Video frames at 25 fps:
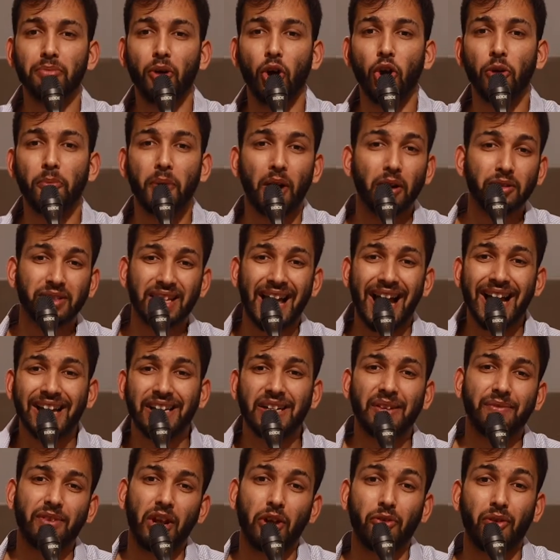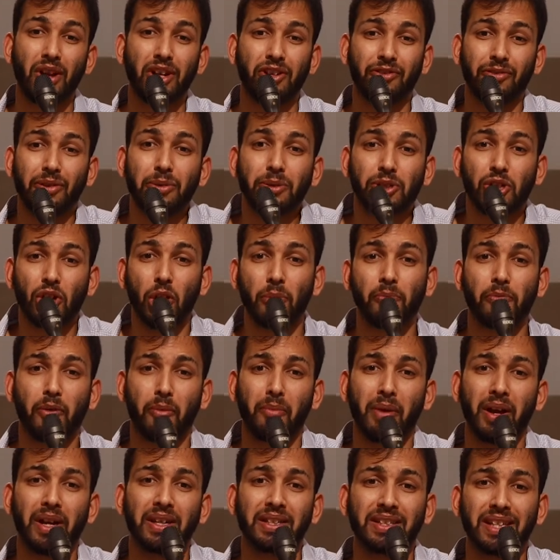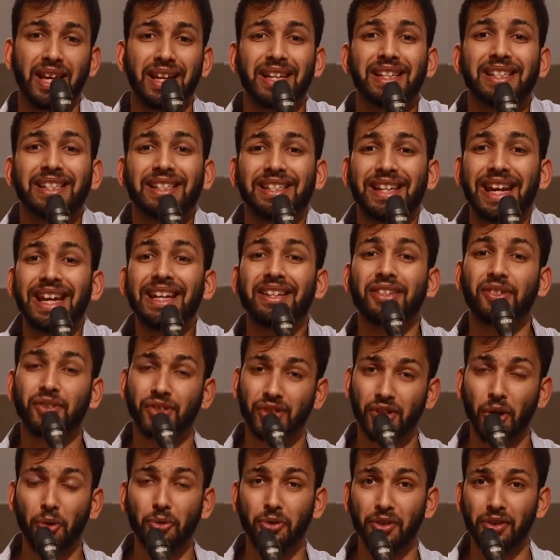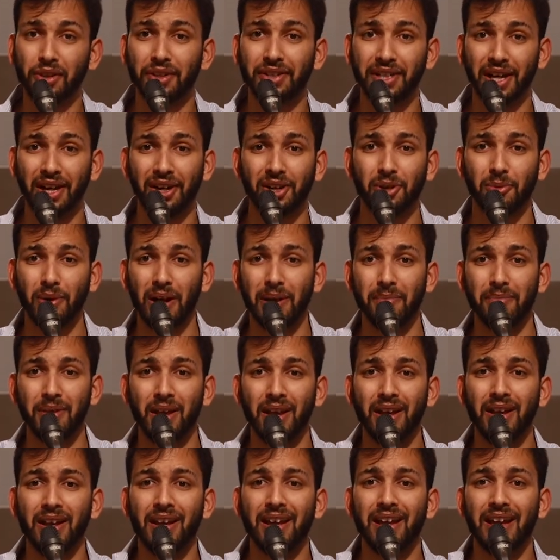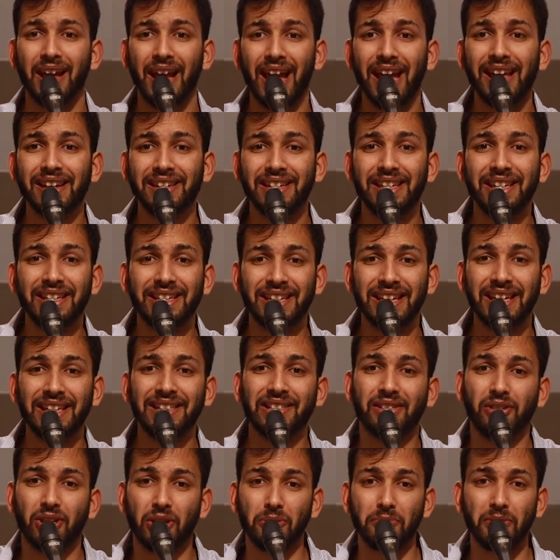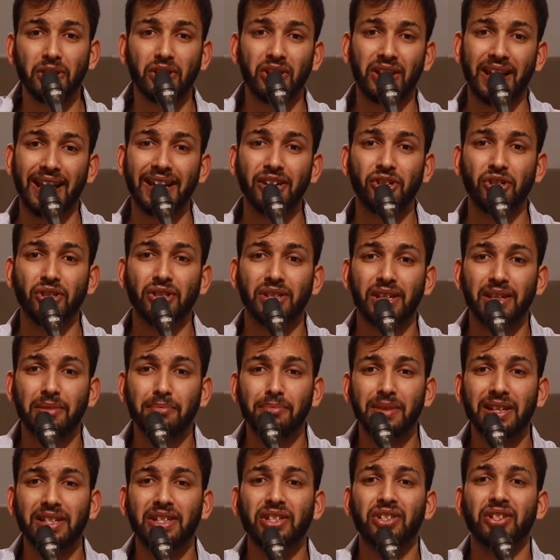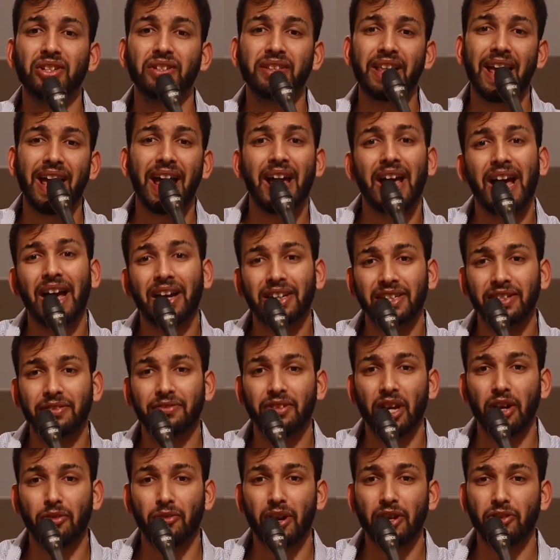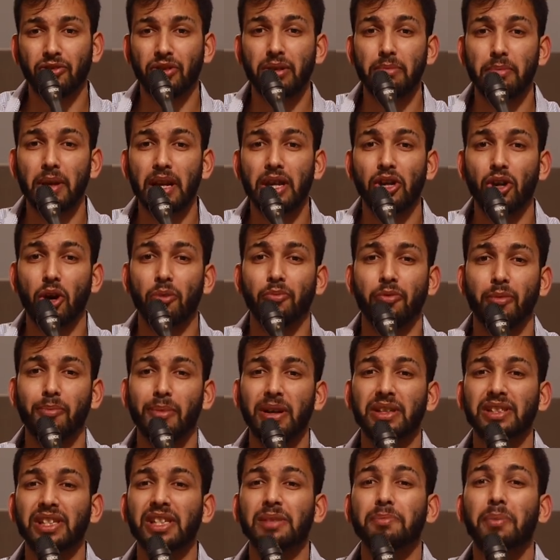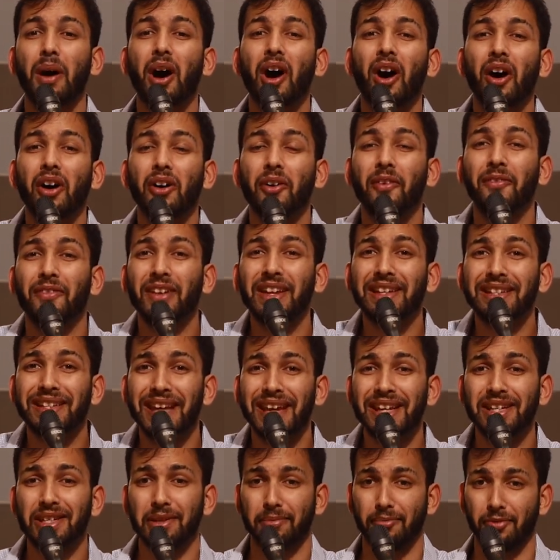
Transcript: Mobile's Active Directory was compromised, and its data sold on the dark web. NTT's communications admitted to their Active Directory being compromised as part of a data